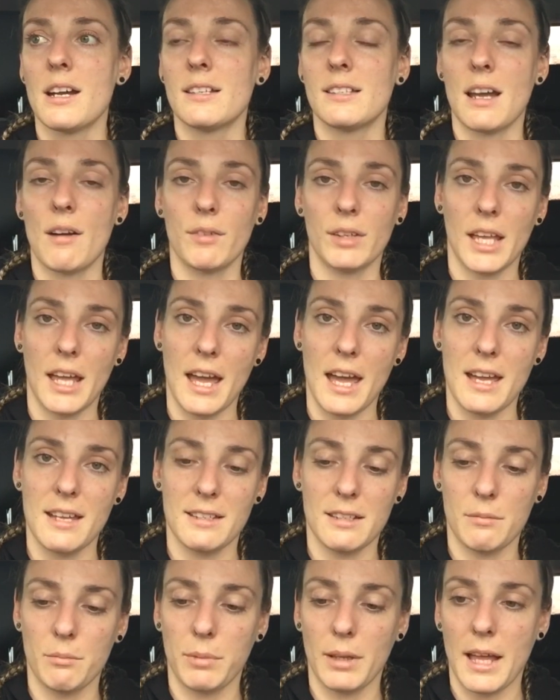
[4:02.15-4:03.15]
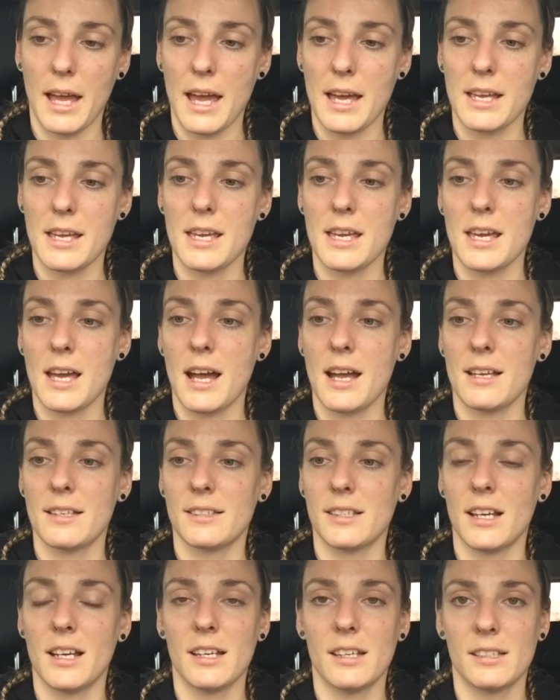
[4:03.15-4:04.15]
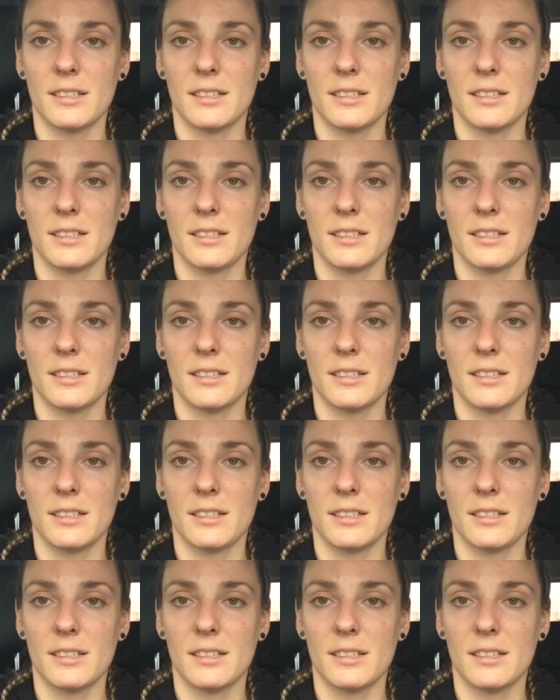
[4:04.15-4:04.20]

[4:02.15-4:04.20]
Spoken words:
David De Gea didn't play. He has a